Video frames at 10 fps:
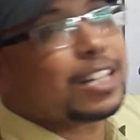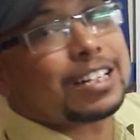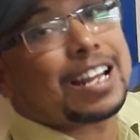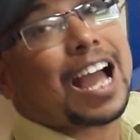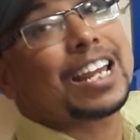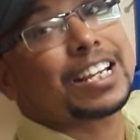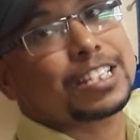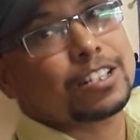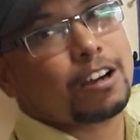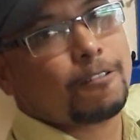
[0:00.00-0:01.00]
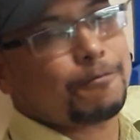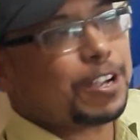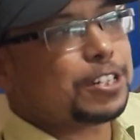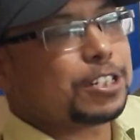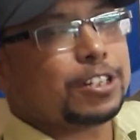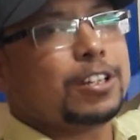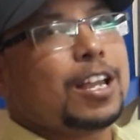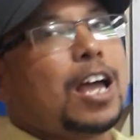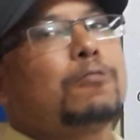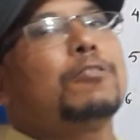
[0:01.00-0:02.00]
the direction of vector.
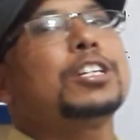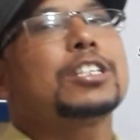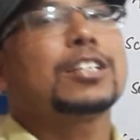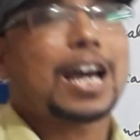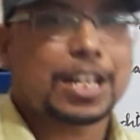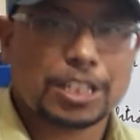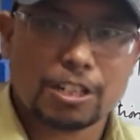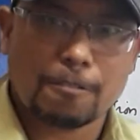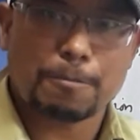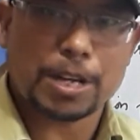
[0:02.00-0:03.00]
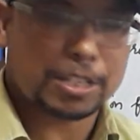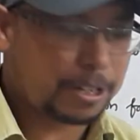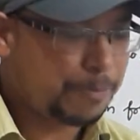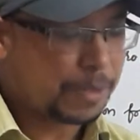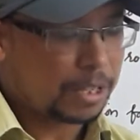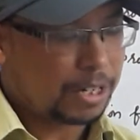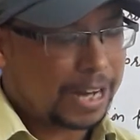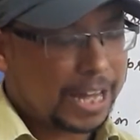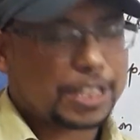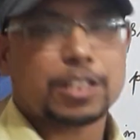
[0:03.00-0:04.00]
And what is the direction of vector? The
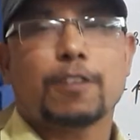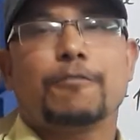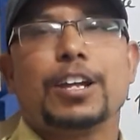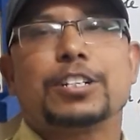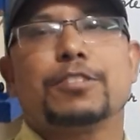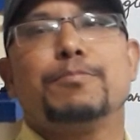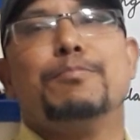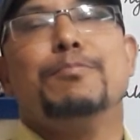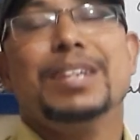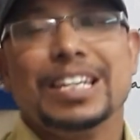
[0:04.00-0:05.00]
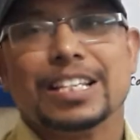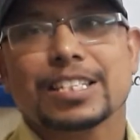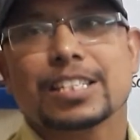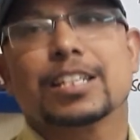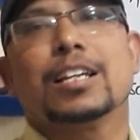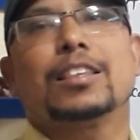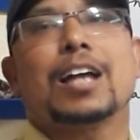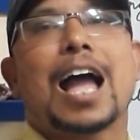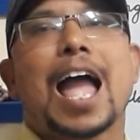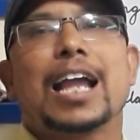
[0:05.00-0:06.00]
direction of vector means
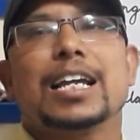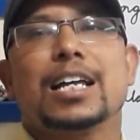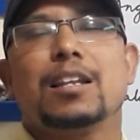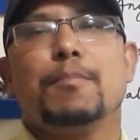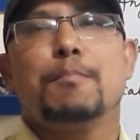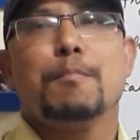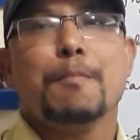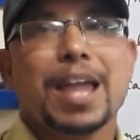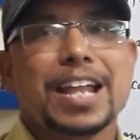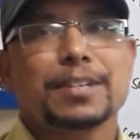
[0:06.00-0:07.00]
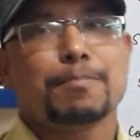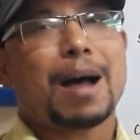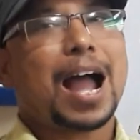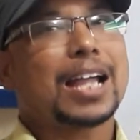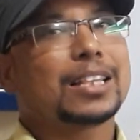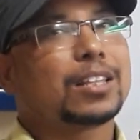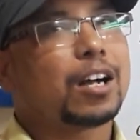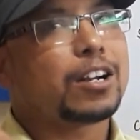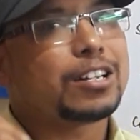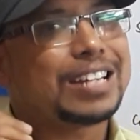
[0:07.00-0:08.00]
the angle made by
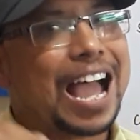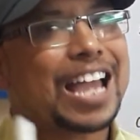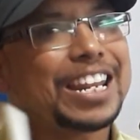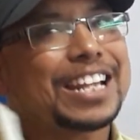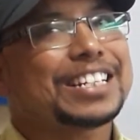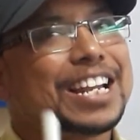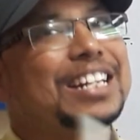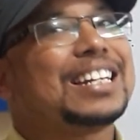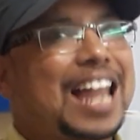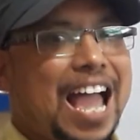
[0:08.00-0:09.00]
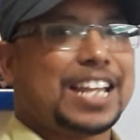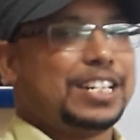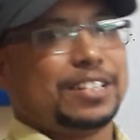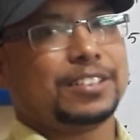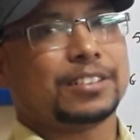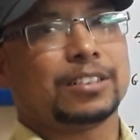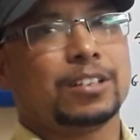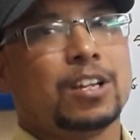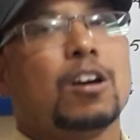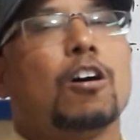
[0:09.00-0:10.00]
the directed line
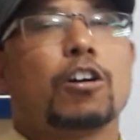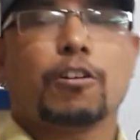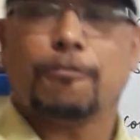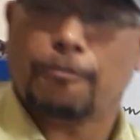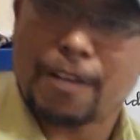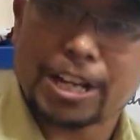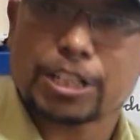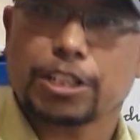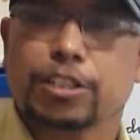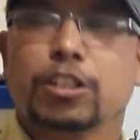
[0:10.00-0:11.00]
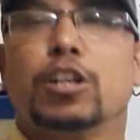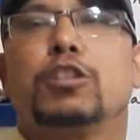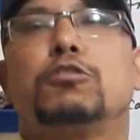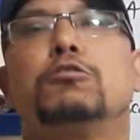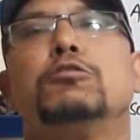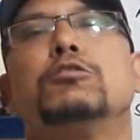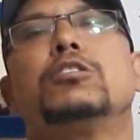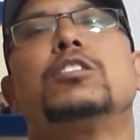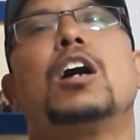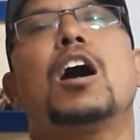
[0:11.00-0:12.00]
or a vector
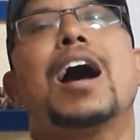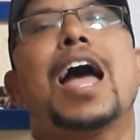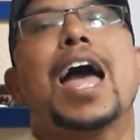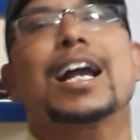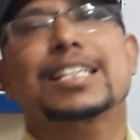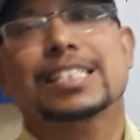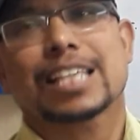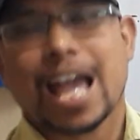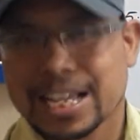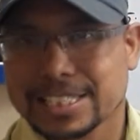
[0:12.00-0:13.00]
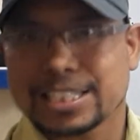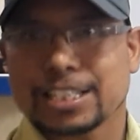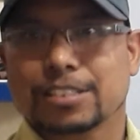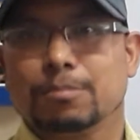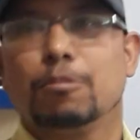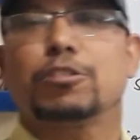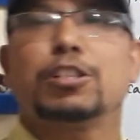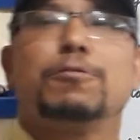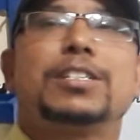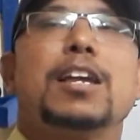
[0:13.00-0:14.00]
to the x-axis. Mostly
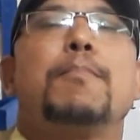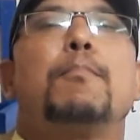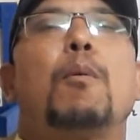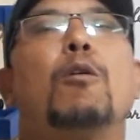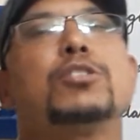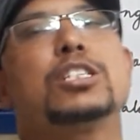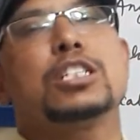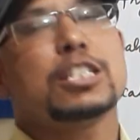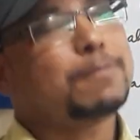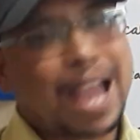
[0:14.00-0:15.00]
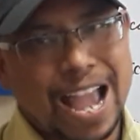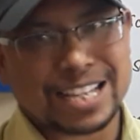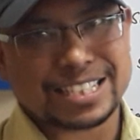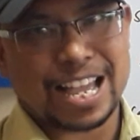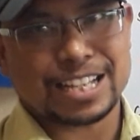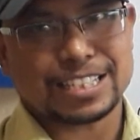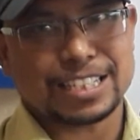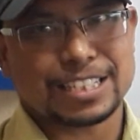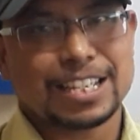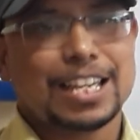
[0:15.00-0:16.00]
we say positive
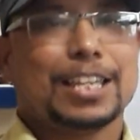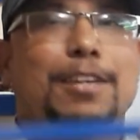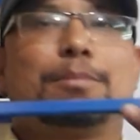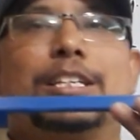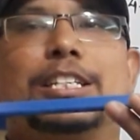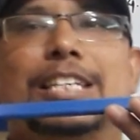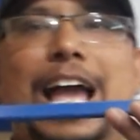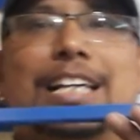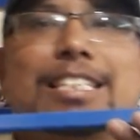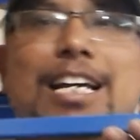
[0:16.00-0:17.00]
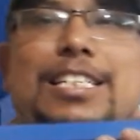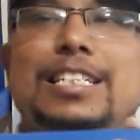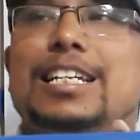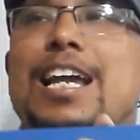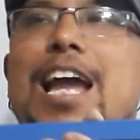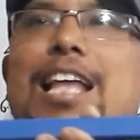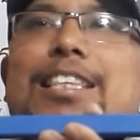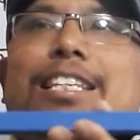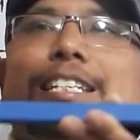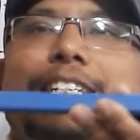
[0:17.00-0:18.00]
x-axis. If this is x-axis
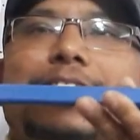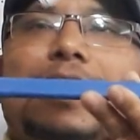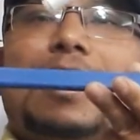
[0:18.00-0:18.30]
and this is the